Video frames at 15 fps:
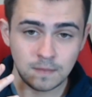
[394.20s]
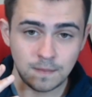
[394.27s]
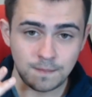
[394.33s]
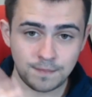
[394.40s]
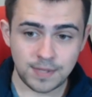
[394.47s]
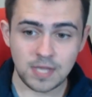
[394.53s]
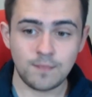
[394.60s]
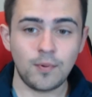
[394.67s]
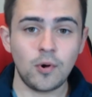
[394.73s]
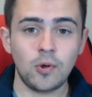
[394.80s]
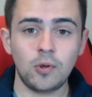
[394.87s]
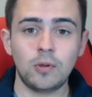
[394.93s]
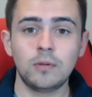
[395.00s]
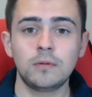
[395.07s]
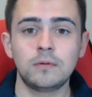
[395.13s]
people,
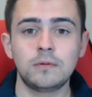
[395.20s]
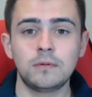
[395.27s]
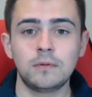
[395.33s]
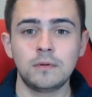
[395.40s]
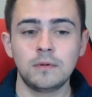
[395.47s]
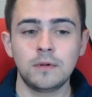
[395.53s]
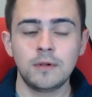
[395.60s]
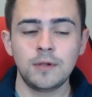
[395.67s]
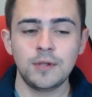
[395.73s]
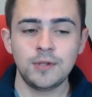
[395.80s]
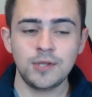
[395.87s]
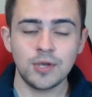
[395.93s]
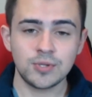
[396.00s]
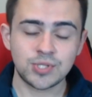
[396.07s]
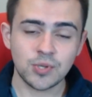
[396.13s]

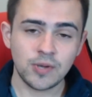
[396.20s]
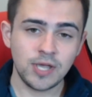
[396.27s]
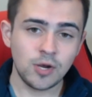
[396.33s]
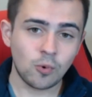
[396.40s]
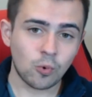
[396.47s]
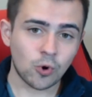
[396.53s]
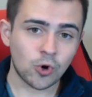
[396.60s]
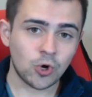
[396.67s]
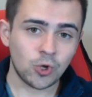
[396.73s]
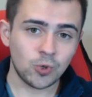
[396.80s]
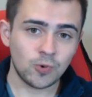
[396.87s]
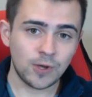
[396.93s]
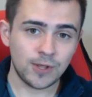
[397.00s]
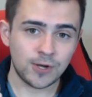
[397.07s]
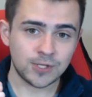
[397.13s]
so in a world where
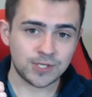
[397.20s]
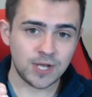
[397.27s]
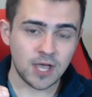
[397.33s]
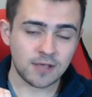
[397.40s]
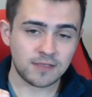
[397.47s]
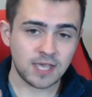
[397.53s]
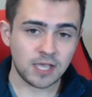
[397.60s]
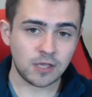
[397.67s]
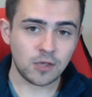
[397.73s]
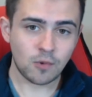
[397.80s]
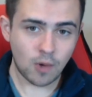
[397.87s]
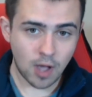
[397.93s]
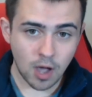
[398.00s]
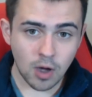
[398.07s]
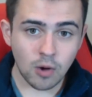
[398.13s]
there's nothing you
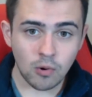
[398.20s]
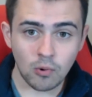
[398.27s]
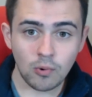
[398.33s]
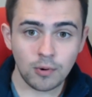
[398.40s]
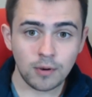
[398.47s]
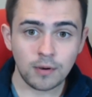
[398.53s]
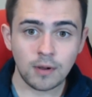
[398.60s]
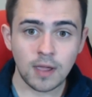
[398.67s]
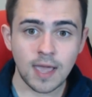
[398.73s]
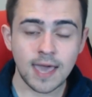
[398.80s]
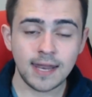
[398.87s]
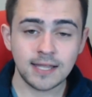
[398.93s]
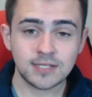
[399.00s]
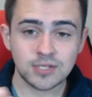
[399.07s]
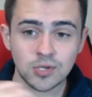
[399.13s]
own and
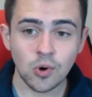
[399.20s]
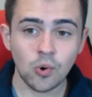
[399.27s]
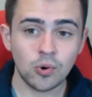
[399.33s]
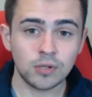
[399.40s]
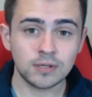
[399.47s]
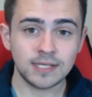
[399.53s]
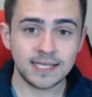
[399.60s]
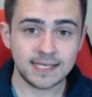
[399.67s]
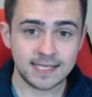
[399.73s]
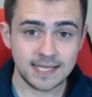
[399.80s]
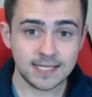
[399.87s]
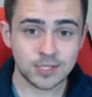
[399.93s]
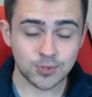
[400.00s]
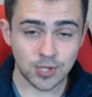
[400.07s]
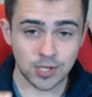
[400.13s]
it's totally
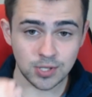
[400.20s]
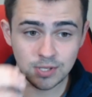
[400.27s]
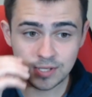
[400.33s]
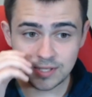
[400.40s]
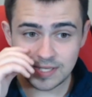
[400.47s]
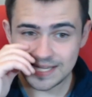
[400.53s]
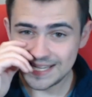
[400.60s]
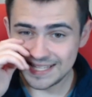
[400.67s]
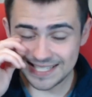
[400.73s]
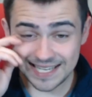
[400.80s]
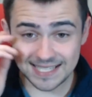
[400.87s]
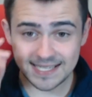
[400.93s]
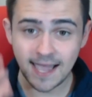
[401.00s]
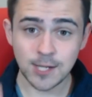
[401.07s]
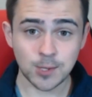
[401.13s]

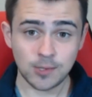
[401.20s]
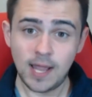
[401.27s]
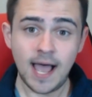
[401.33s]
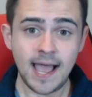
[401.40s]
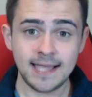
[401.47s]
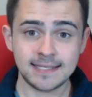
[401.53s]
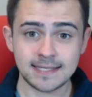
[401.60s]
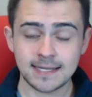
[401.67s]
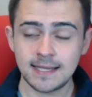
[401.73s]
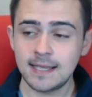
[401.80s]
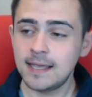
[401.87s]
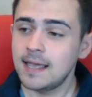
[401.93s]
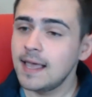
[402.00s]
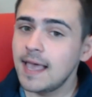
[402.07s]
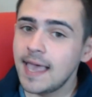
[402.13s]
decentralized,
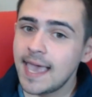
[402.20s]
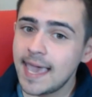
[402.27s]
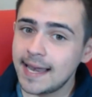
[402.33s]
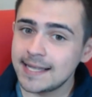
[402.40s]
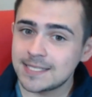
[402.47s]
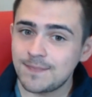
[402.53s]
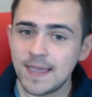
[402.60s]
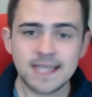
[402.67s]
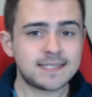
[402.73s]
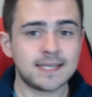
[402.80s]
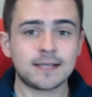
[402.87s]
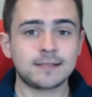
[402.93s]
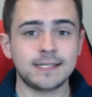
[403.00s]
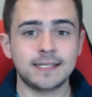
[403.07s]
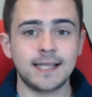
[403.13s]
and it's
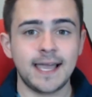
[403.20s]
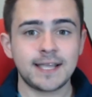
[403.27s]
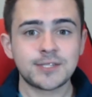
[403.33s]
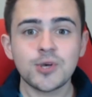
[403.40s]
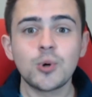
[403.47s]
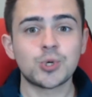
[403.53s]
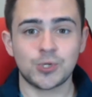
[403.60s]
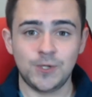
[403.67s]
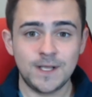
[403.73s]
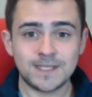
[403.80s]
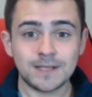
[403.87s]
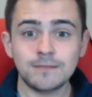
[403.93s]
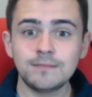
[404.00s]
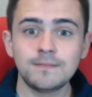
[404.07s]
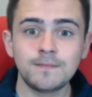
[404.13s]
basically like
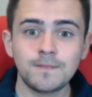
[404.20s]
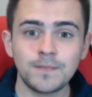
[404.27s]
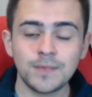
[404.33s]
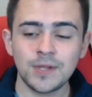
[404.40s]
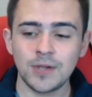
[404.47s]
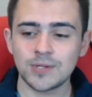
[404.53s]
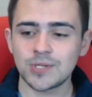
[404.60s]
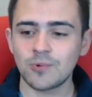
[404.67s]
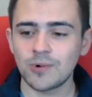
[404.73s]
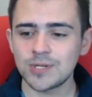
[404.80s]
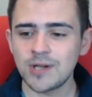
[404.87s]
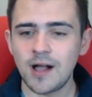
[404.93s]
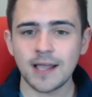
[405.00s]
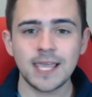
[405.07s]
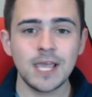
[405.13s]
socialism, so we're
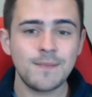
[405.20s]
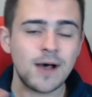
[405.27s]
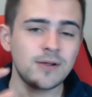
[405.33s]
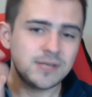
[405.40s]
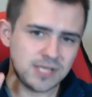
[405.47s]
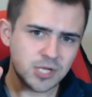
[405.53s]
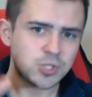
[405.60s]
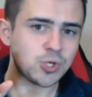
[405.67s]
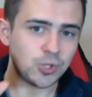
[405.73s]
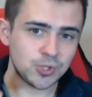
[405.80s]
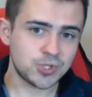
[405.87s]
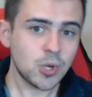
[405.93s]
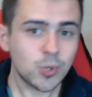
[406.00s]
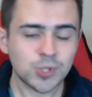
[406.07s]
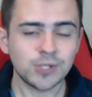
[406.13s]
talking about digital
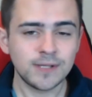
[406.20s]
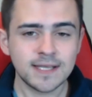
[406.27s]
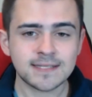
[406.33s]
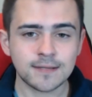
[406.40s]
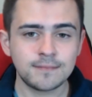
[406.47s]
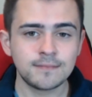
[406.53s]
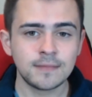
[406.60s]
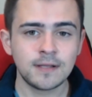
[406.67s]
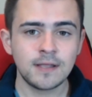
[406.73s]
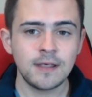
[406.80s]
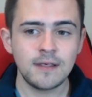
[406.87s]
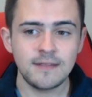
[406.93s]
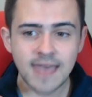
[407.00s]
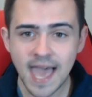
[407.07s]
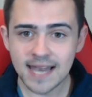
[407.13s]
socialism.
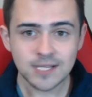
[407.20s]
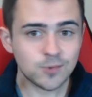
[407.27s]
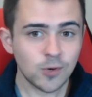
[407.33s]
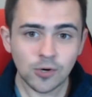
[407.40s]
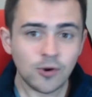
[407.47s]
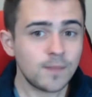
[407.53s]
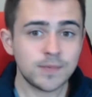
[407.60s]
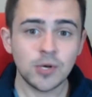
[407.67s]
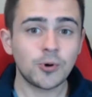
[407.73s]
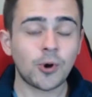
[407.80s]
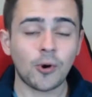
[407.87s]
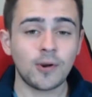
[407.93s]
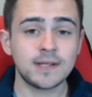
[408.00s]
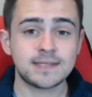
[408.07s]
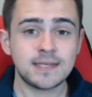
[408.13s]
That is what
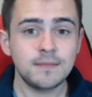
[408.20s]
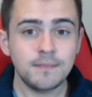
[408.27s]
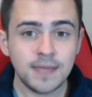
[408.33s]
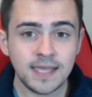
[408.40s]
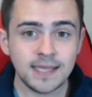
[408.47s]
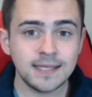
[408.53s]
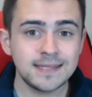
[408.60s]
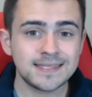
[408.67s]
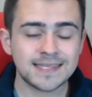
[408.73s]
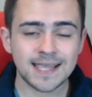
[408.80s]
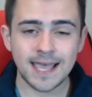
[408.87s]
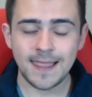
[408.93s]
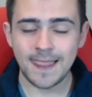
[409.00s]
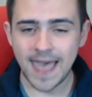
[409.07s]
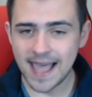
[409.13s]
cryptocurrency means,
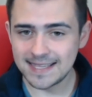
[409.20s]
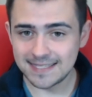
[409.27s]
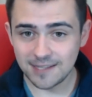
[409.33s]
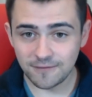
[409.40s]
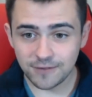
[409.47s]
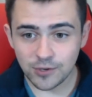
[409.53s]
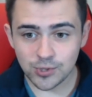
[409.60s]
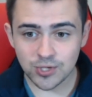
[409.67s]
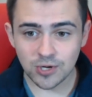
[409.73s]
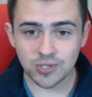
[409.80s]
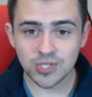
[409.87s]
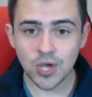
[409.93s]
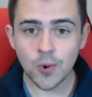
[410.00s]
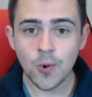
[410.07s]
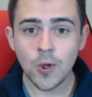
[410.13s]
and that's the future. So